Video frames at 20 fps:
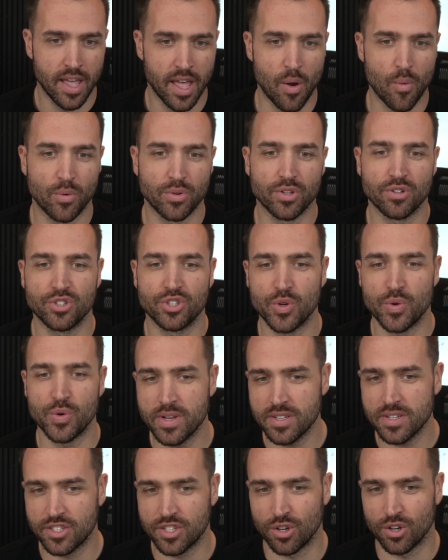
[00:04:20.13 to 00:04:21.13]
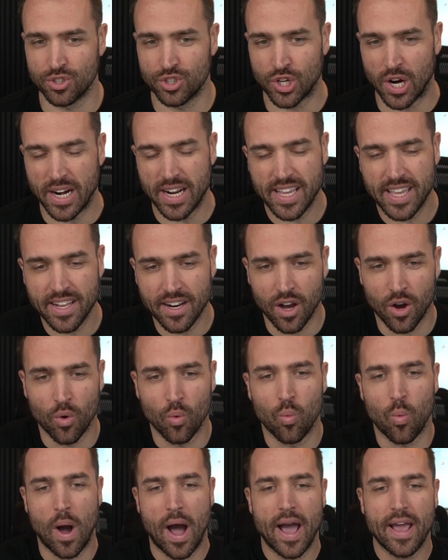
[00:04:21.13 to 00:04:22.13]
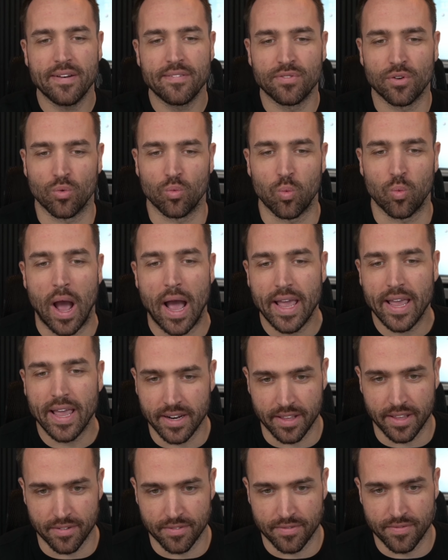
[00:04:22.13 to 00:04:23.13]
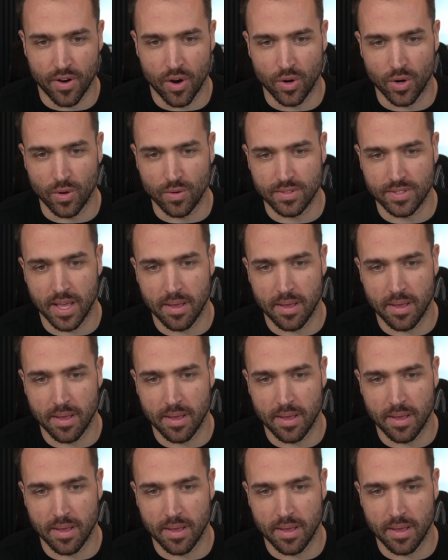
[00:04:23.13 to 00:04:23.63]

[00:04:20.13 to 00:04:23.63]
And when they're doing so, try to get a wide variety of photos.